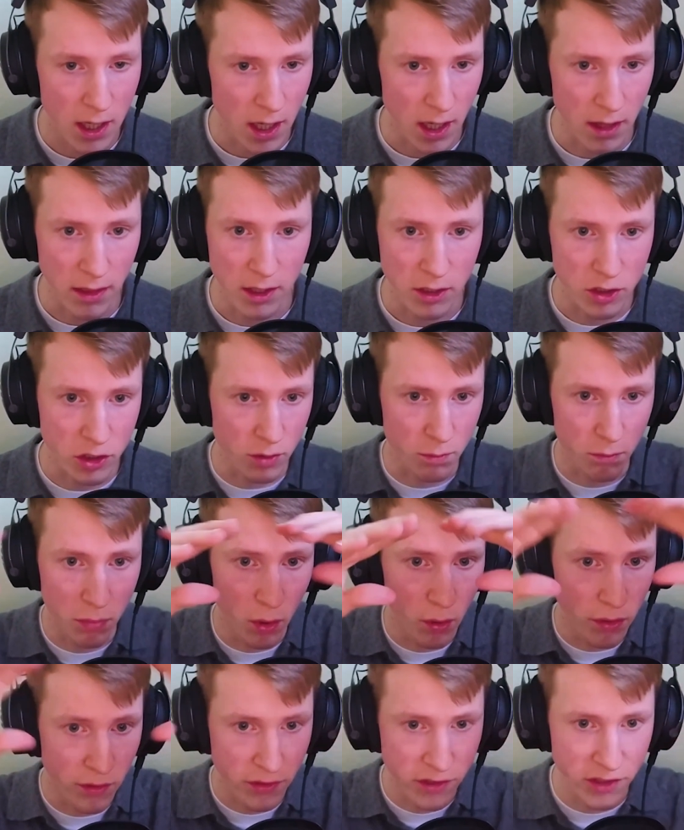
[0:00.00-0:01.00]
and they should
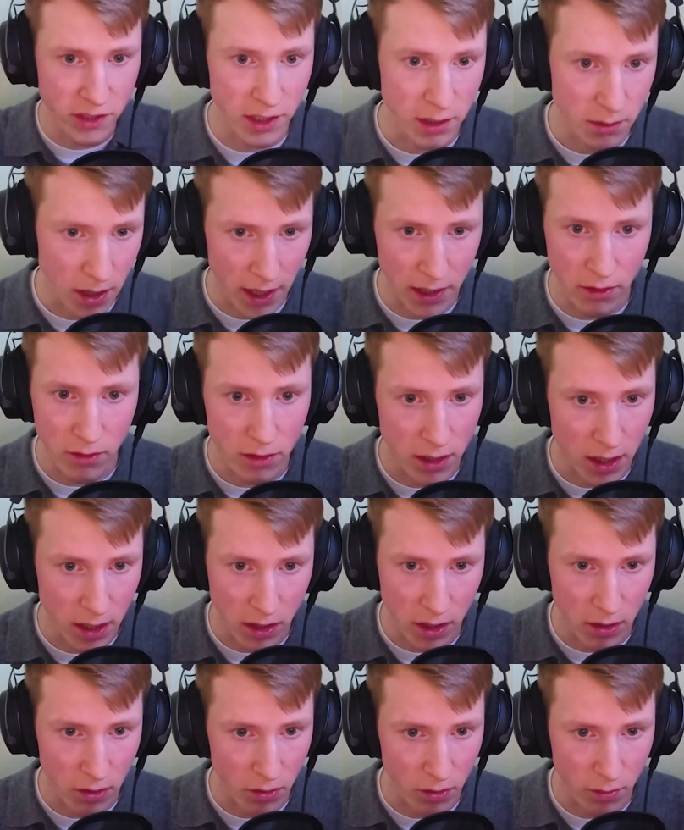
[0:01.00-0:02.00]
both sit
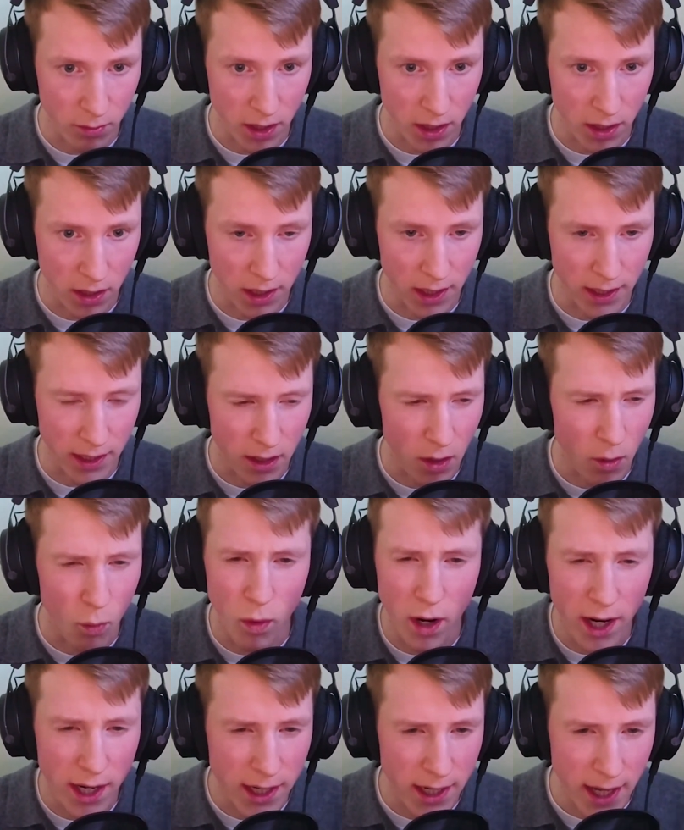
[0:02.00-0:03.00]
underneath go to market like
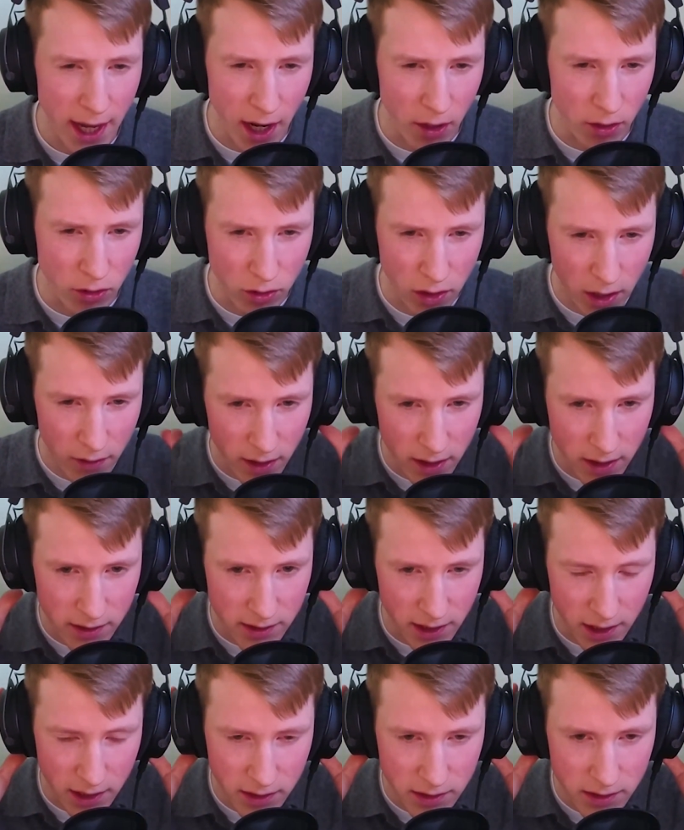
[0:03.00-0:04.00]
why now do you have any
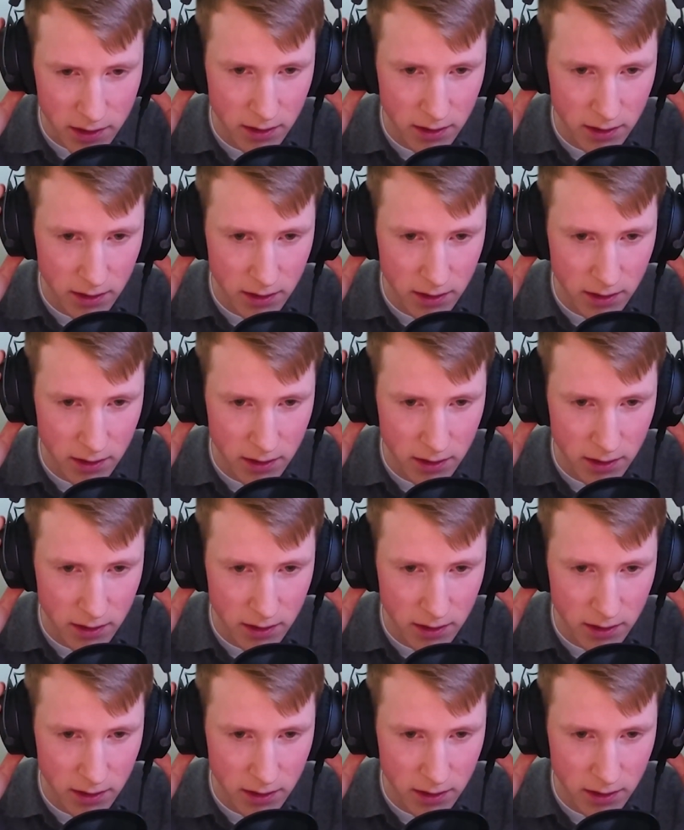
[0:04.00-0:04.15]
sense